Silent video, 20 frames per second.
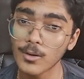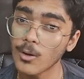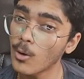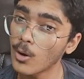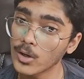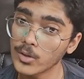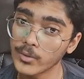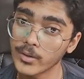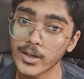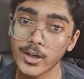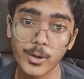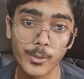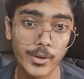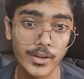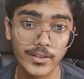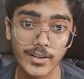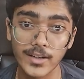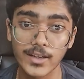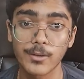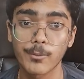already doing
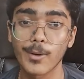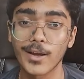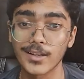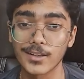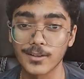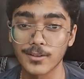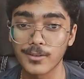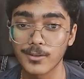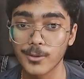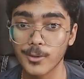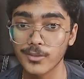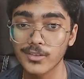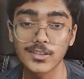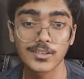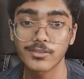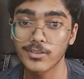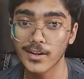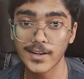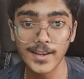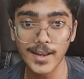really well, because it's
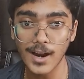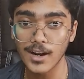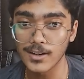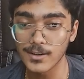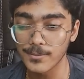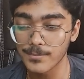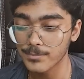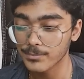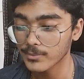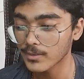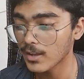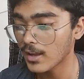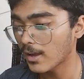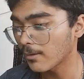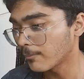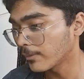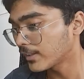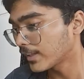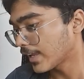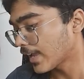really hard.
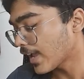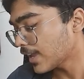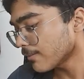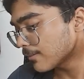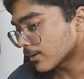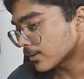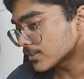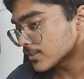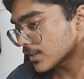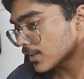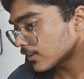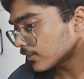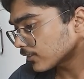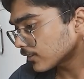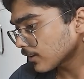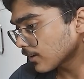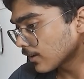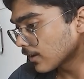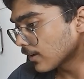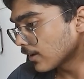With AI, you could just
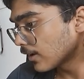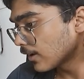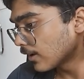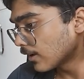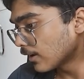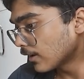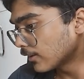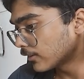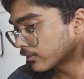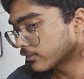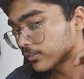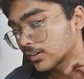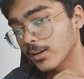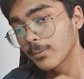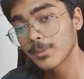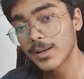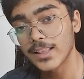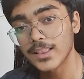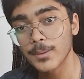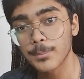
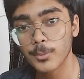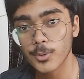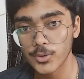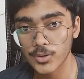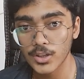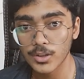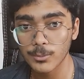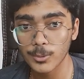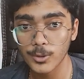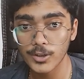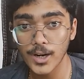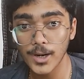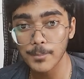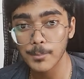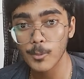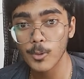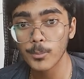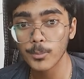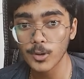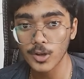streamline the process, we could get
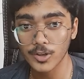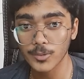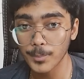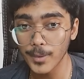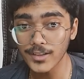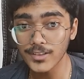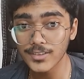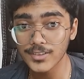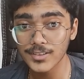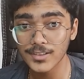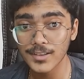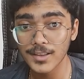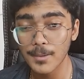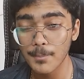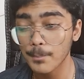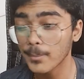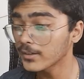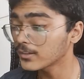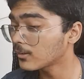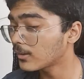more prospects,
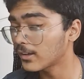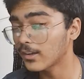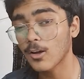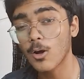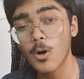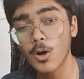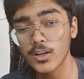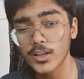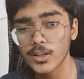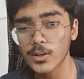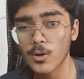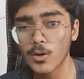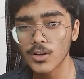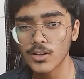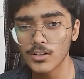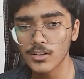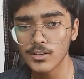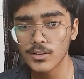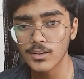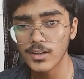but all in
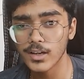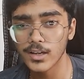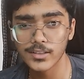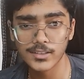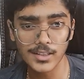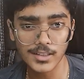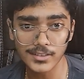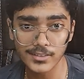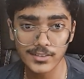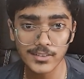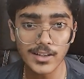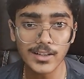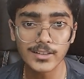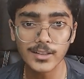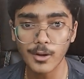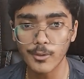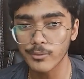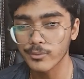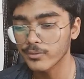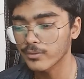all, it's still
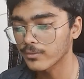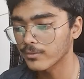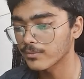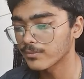tough.